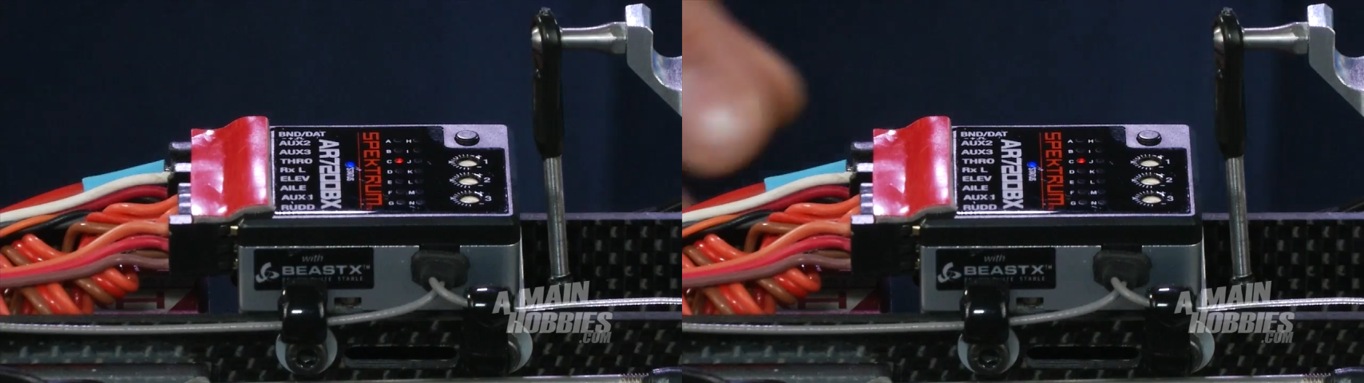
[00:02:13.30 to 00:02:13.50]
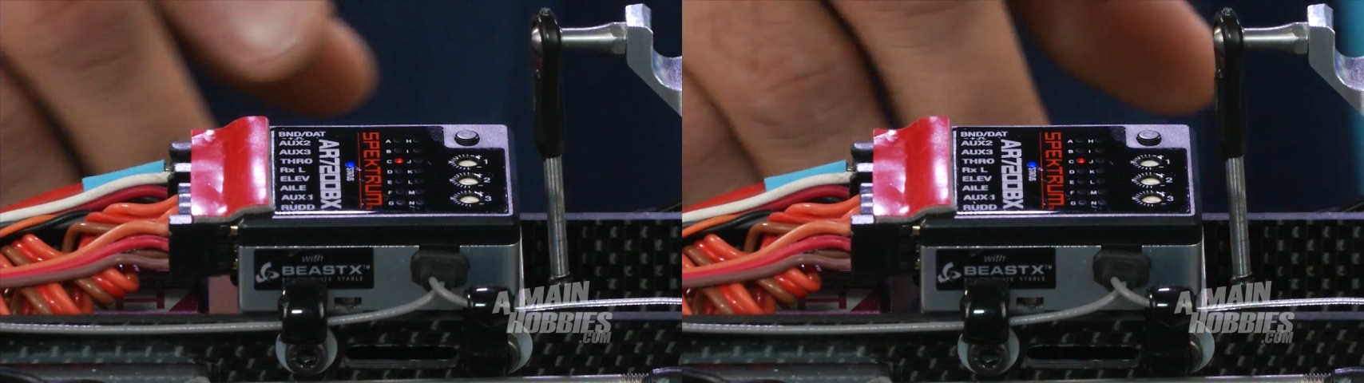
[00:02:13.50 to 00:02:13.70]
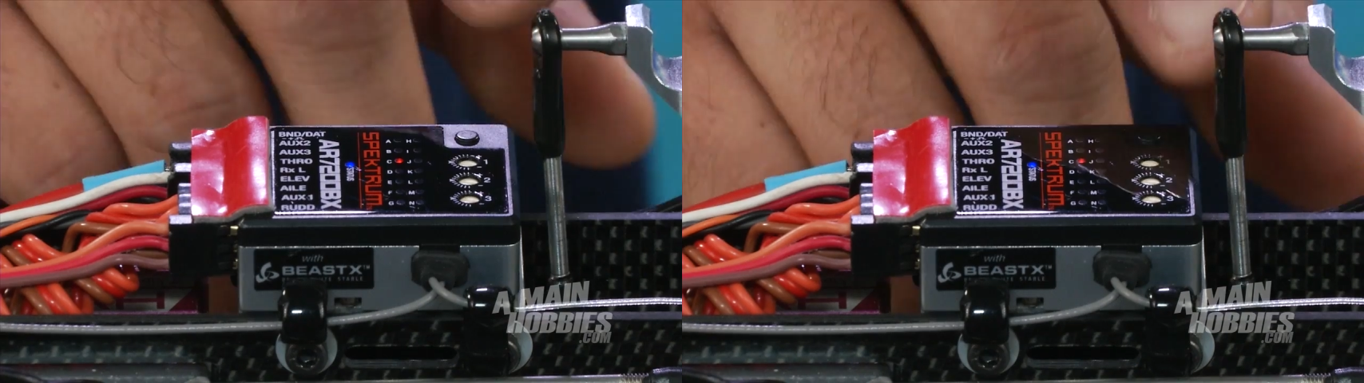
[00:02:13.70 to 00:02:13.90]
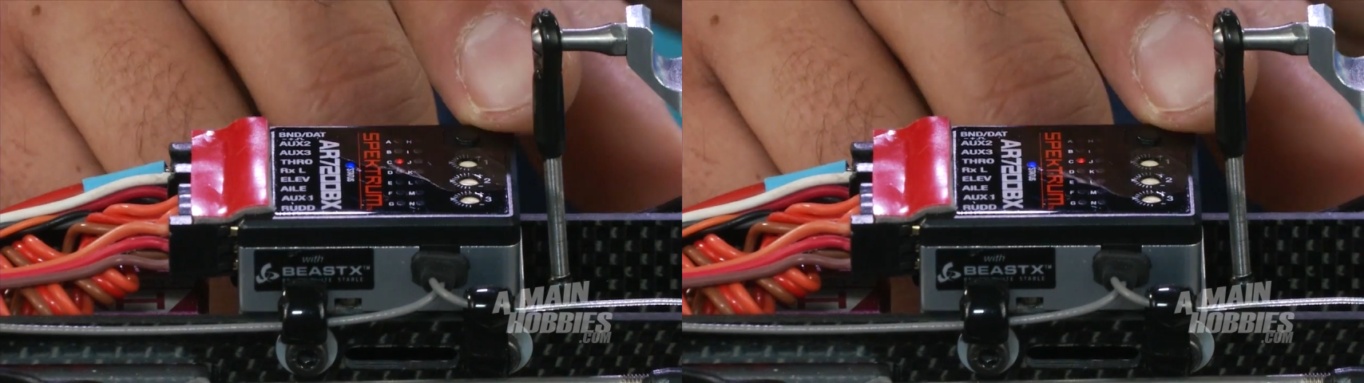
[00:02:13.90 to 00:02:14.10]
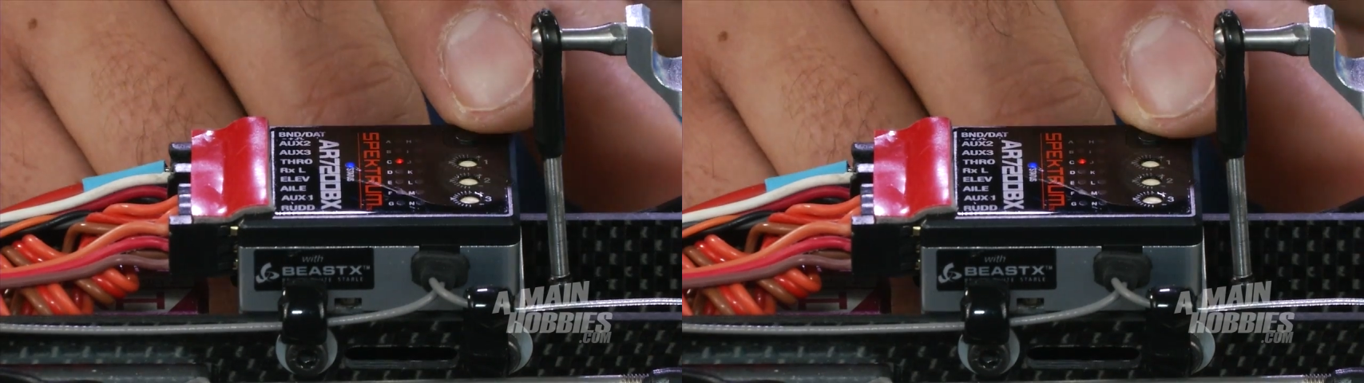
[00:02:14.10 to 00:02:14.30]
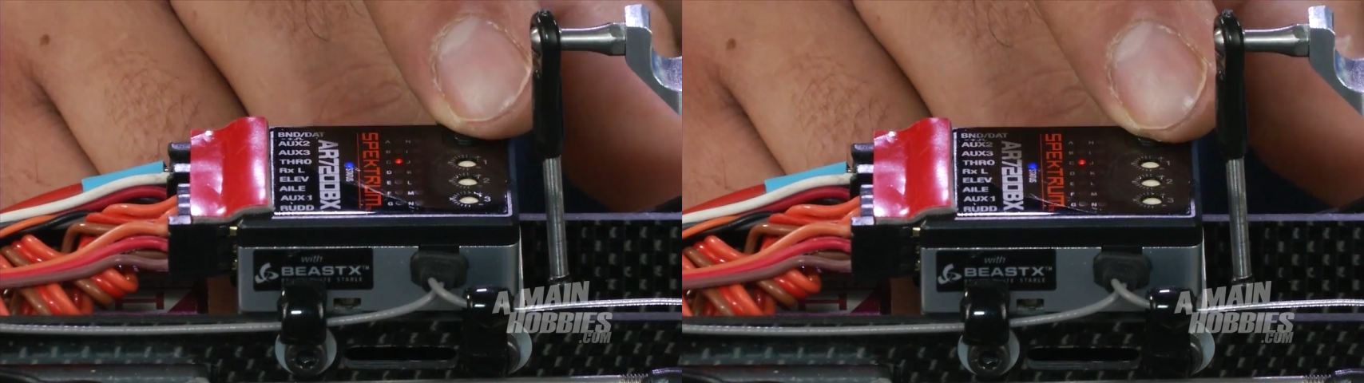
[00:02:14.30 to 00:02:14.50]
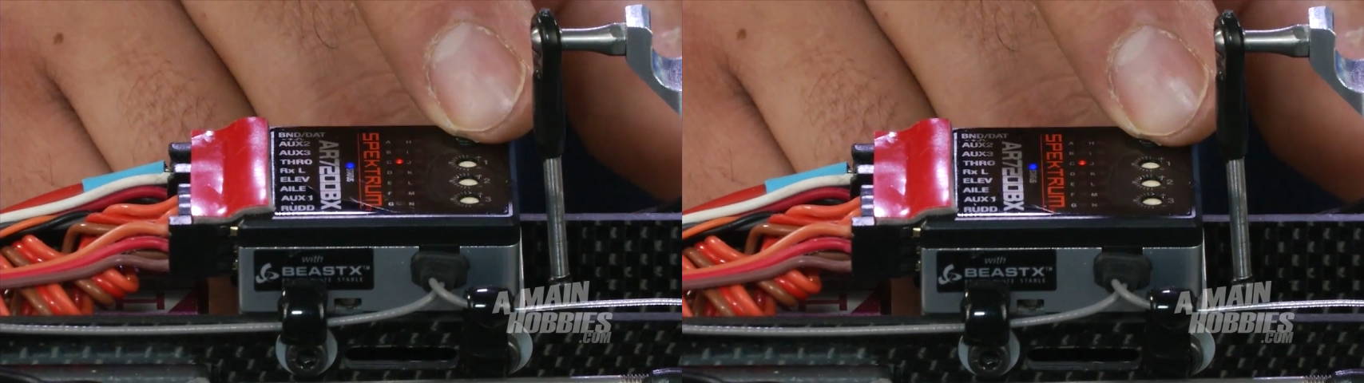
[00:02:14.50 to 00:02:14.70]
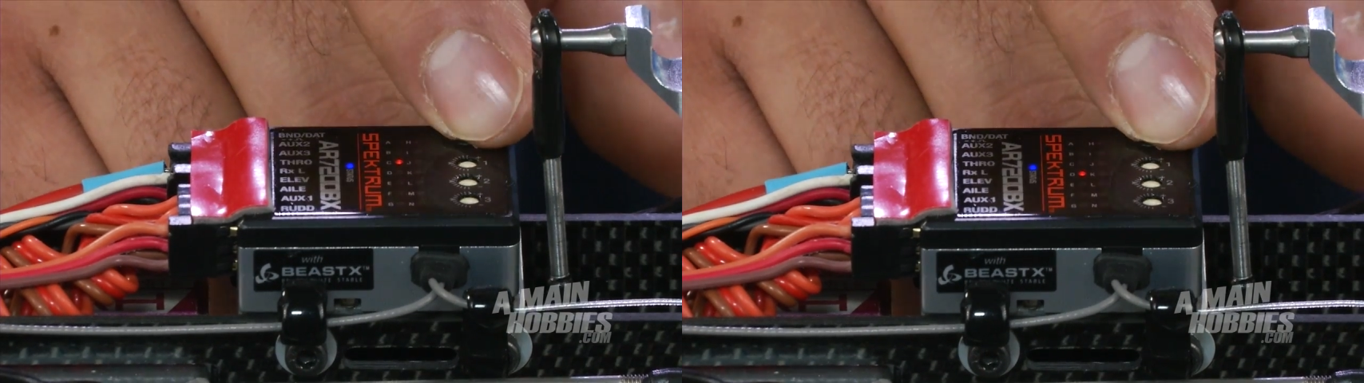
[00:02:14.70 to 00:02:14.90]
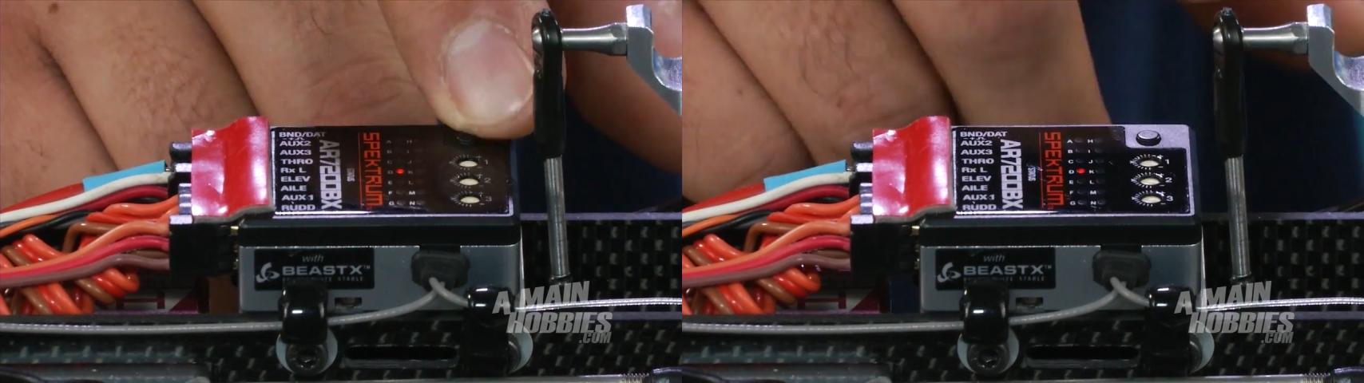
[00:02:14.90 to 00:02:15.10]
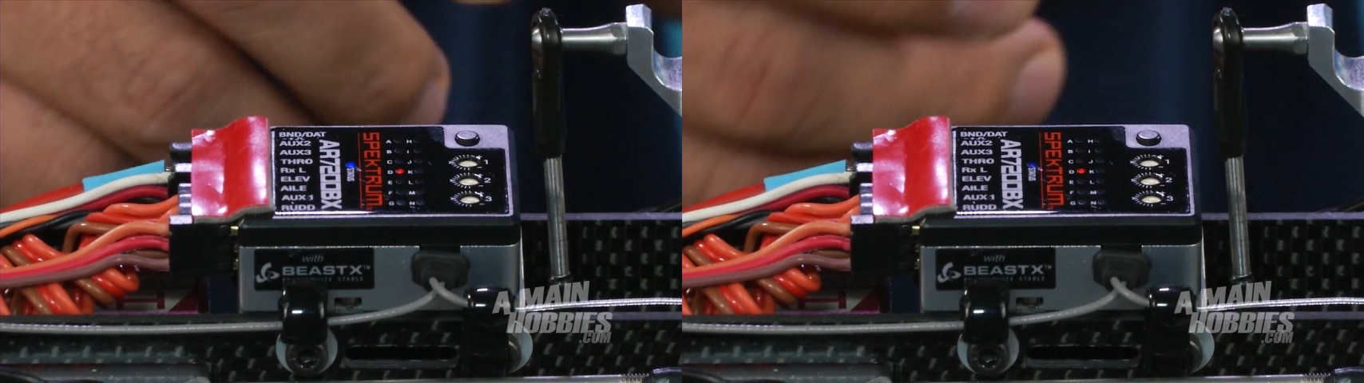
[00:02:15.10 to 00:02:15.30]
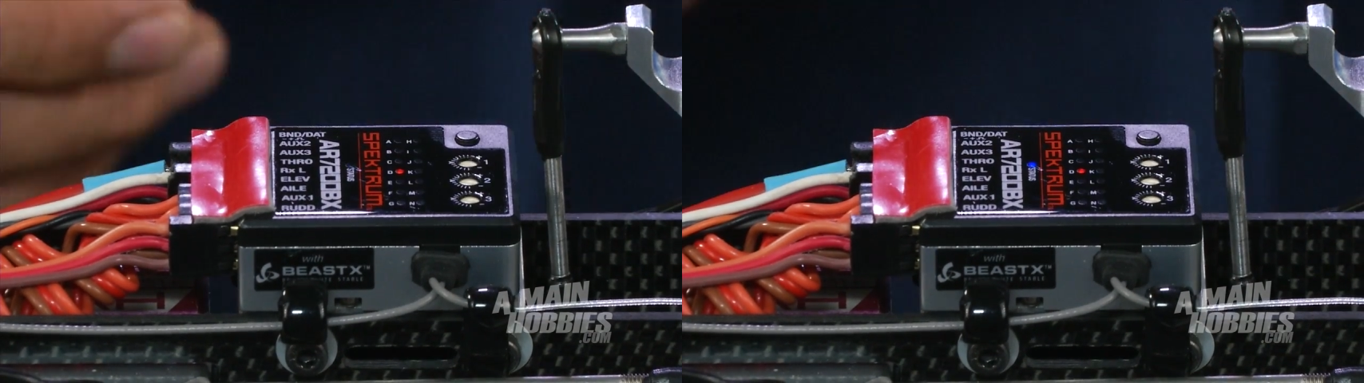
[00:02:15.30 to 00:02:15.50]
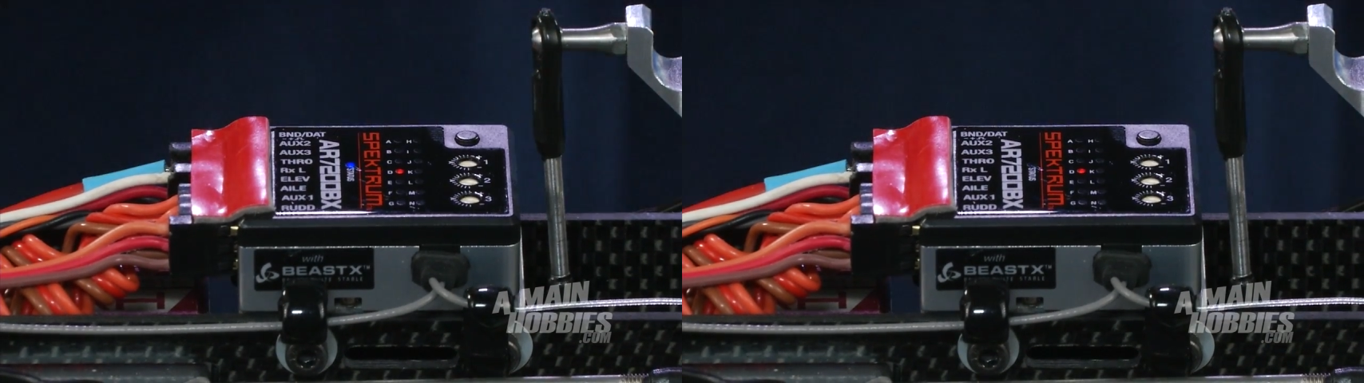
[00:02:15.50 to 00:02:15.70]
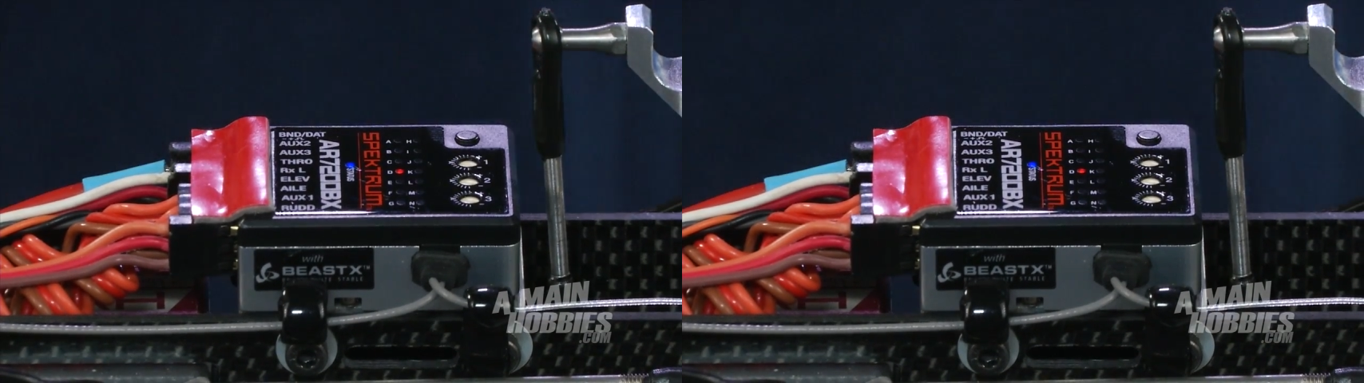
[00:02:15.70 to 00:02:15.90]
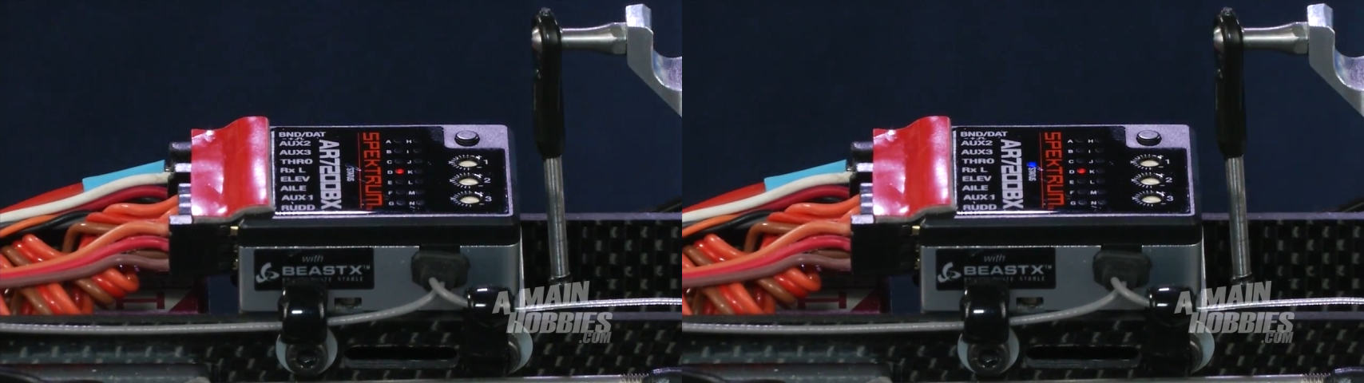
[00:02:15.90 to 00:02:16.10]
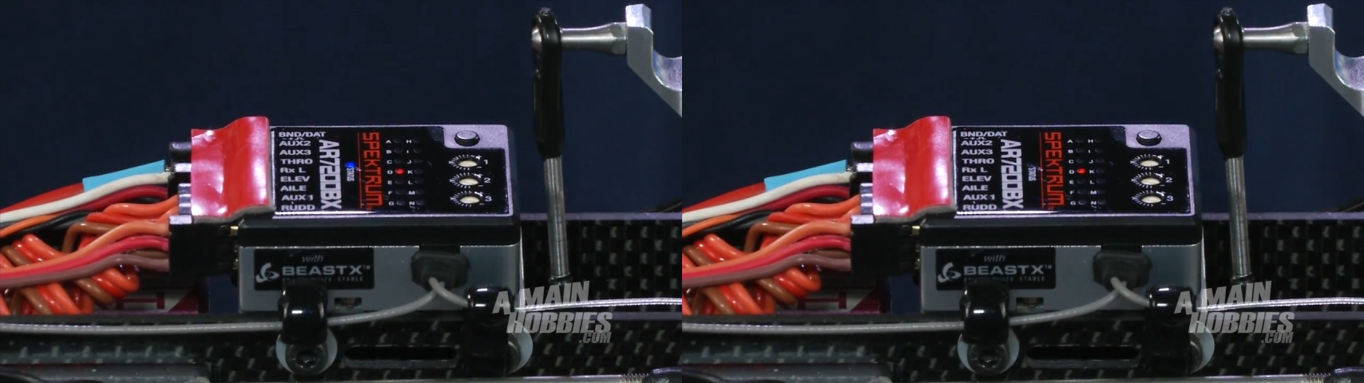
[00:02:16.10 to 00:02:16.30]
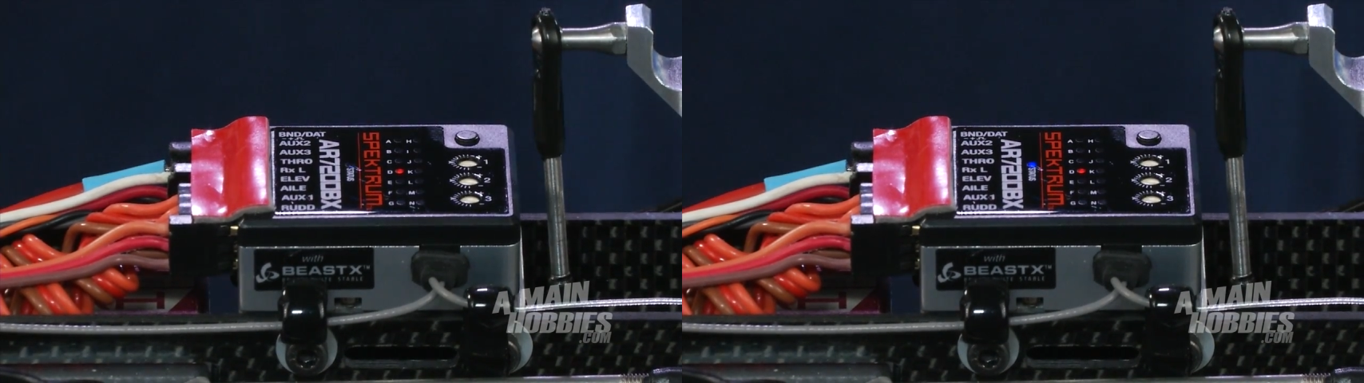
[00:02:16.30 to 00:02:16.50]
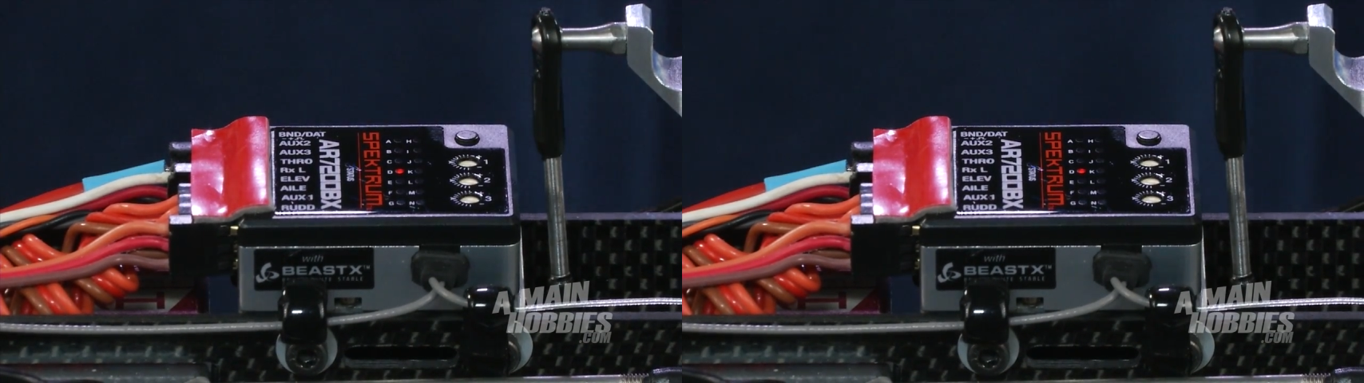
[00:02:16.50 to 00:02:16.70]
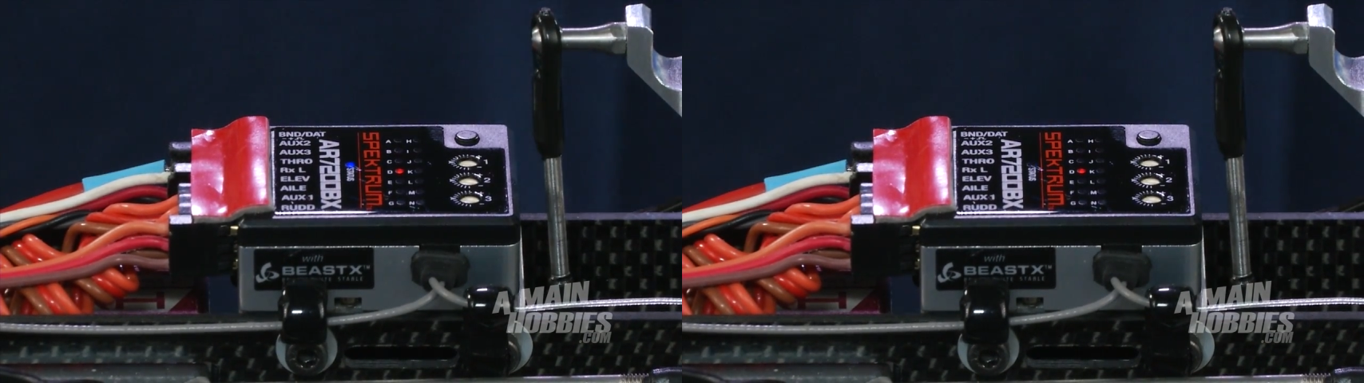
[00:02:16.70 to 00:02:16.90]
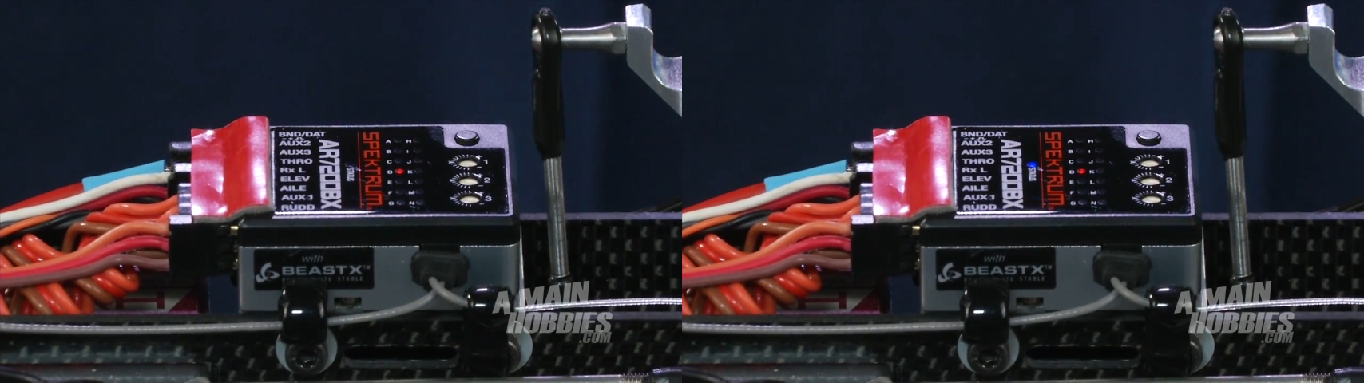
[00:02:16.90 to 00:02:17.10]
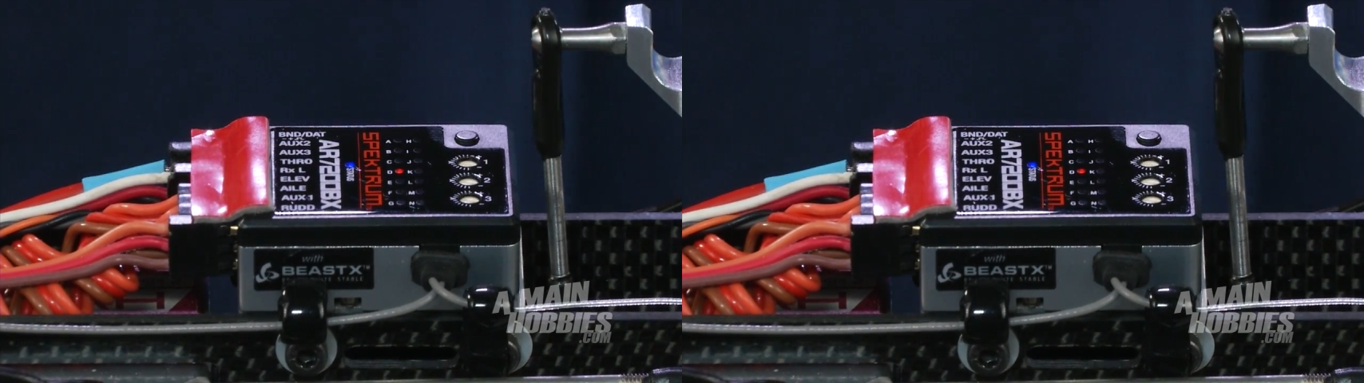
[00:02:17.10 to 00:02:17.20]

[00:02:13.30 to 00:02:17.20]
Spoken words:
No face is visible, so there are no lips to read.